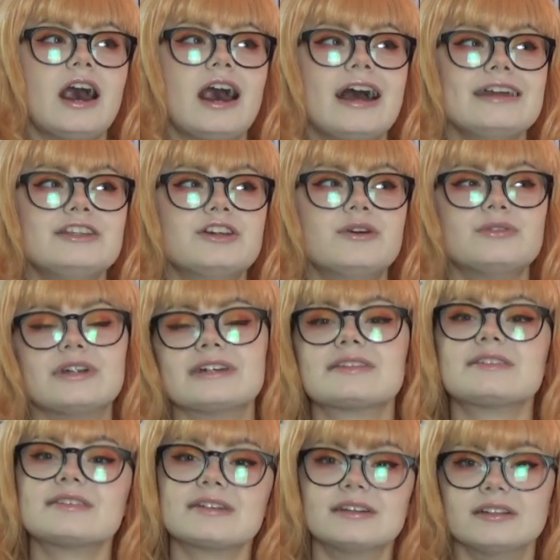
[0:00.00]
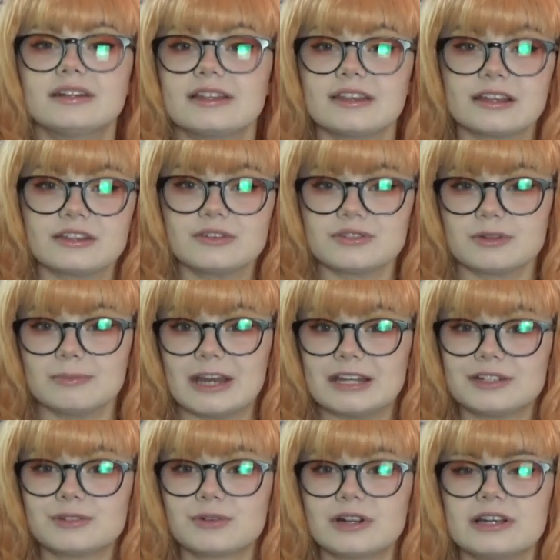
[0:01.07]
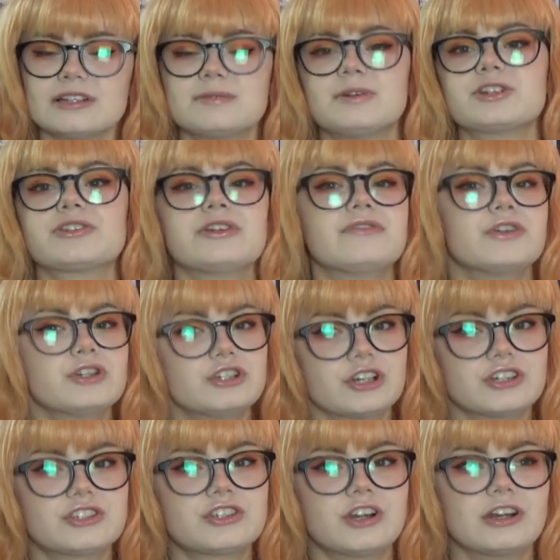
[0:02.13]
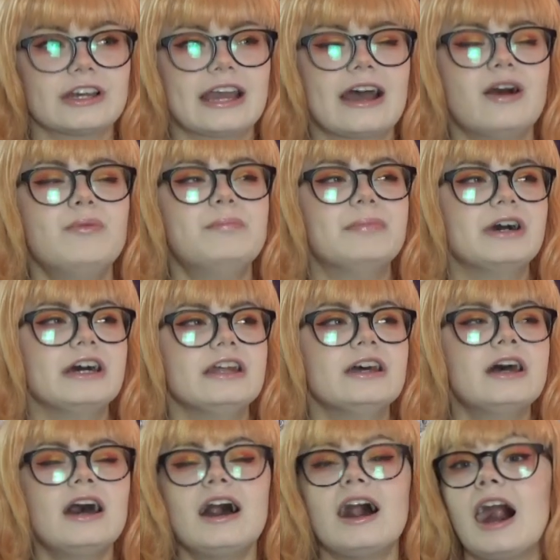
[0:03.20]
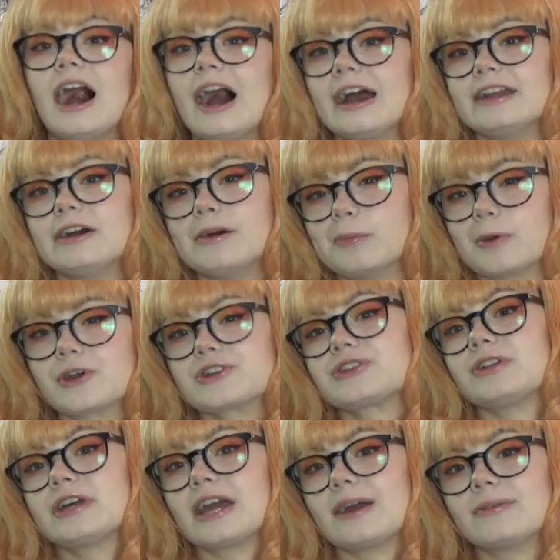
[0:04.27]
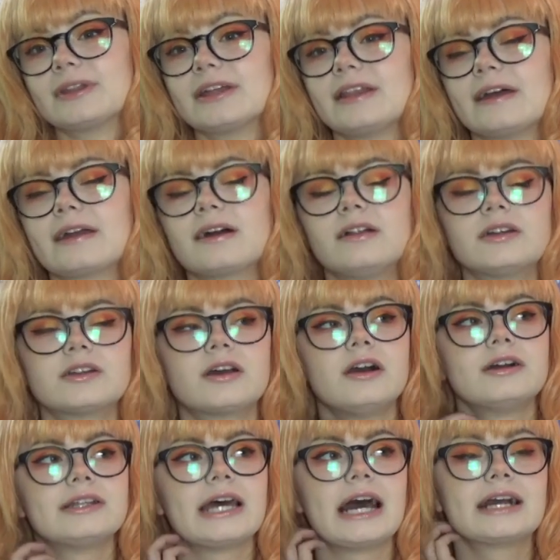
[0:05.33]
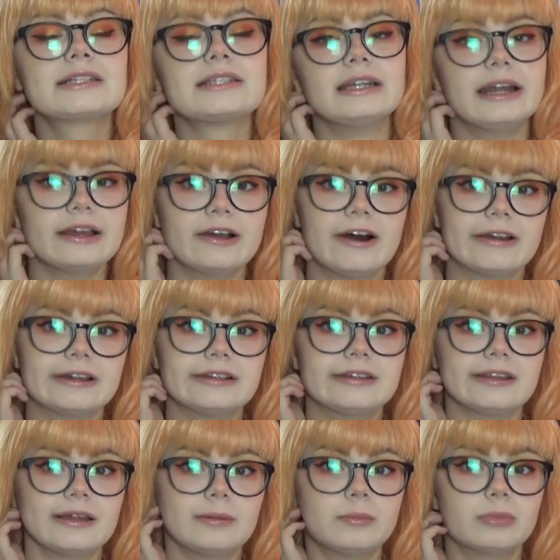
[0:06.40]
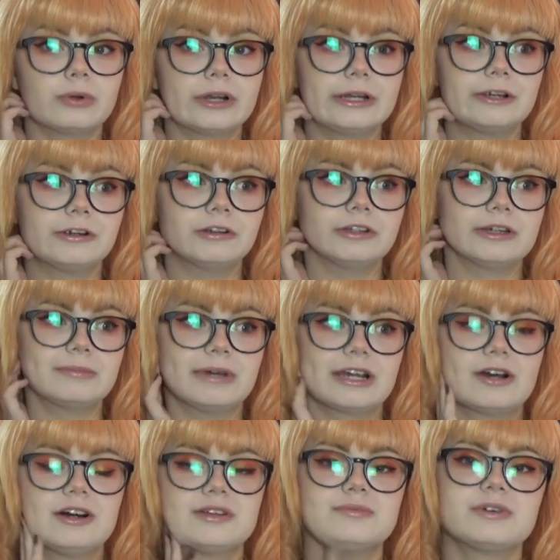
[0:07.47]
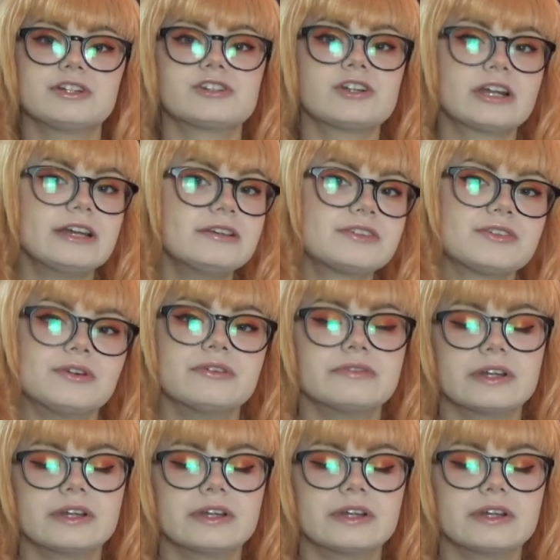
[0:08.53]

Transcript: I don't necessarily think those are mandatory, especially if you're just starting out, but I know personally I really like colored contacts and I got into them pretty early in my cosplay journey, so I